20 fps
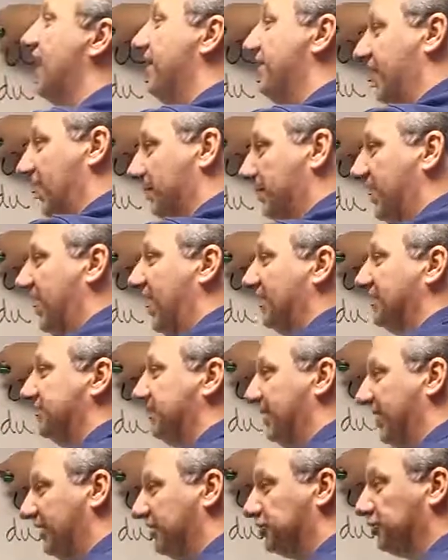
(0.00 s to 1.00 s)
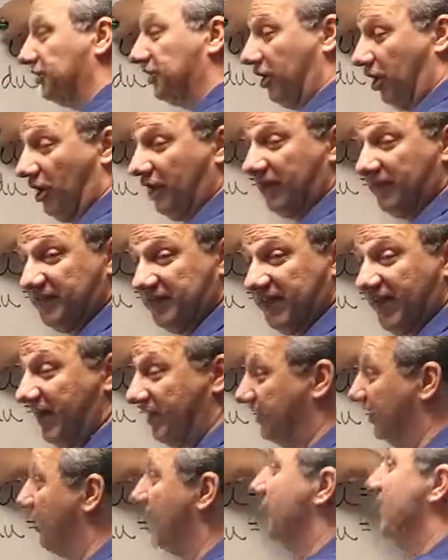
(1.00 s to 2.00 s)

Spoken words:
and then my exponential and log at the end.